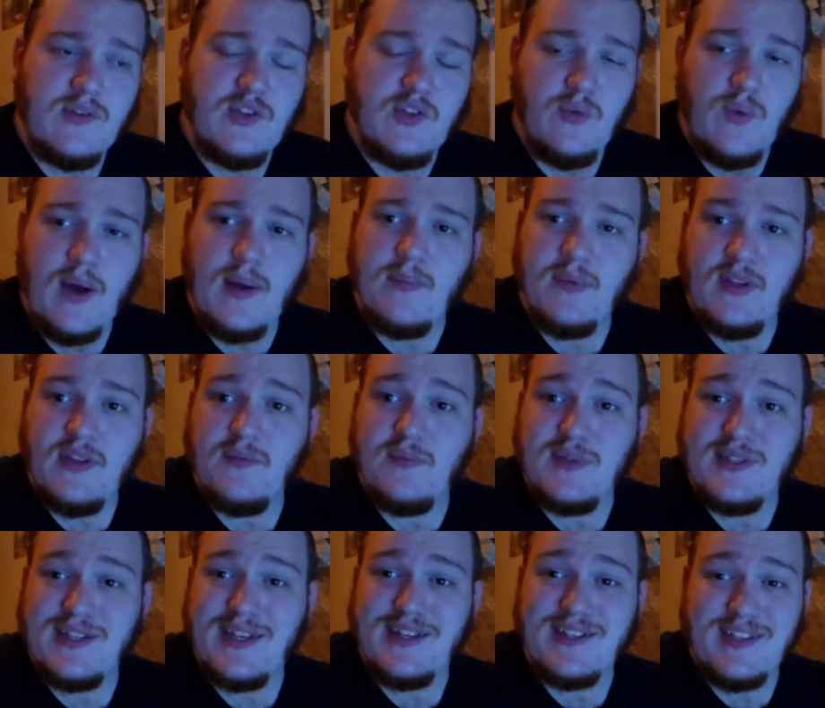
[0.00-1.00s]
do I believe
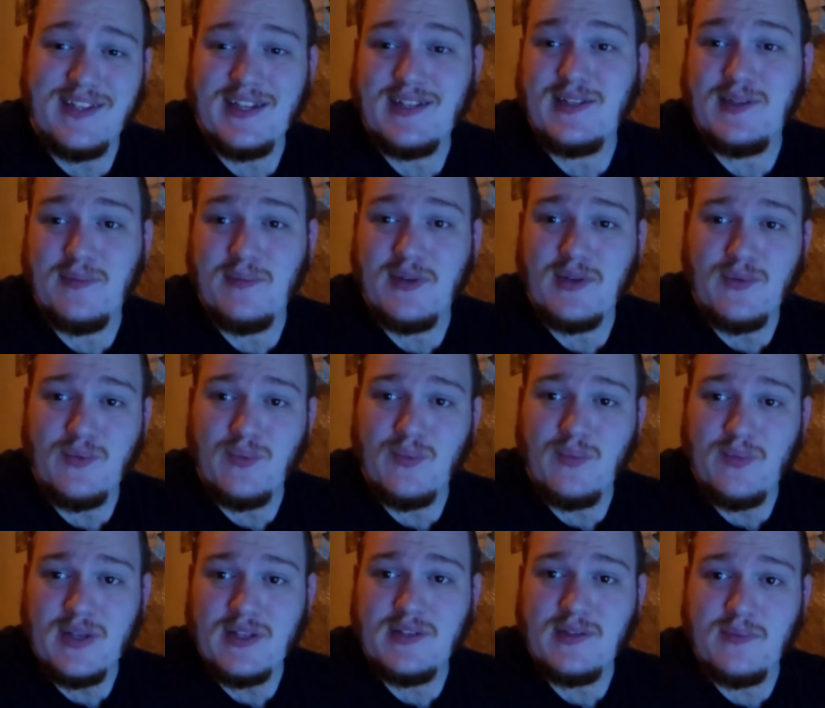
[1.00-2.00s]
possession? That's the
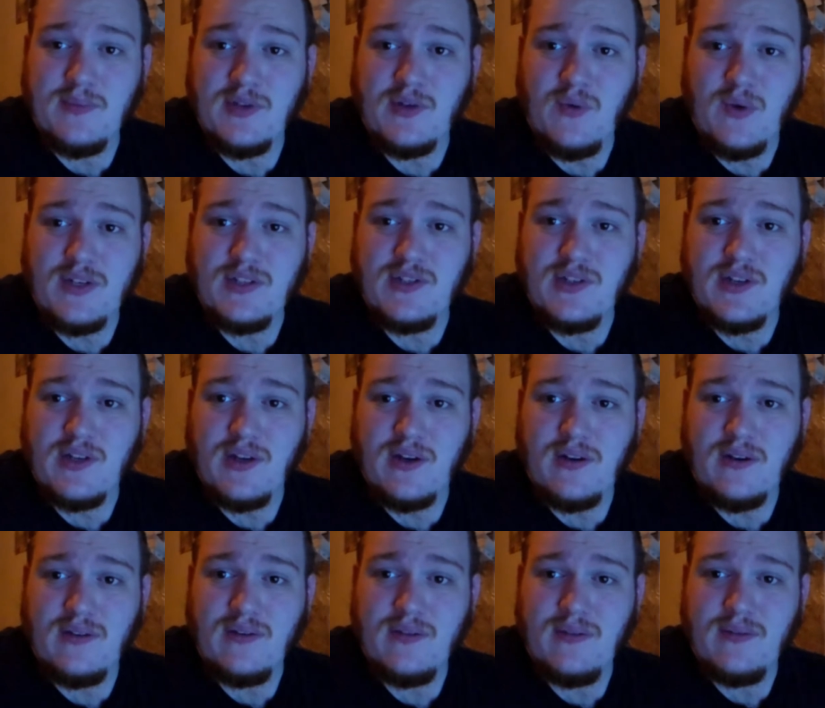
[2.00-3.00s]
big question
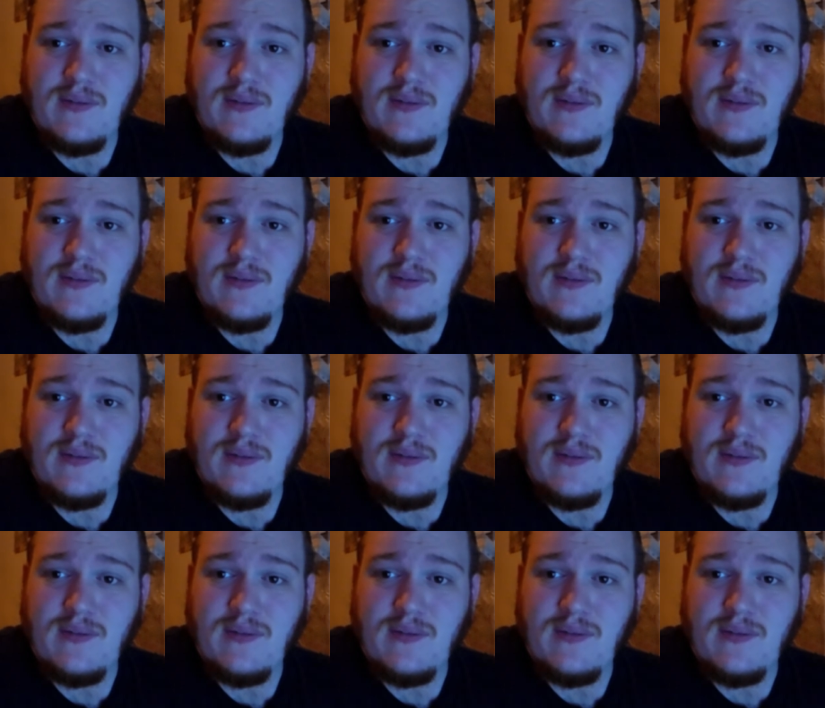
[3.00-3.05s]
here.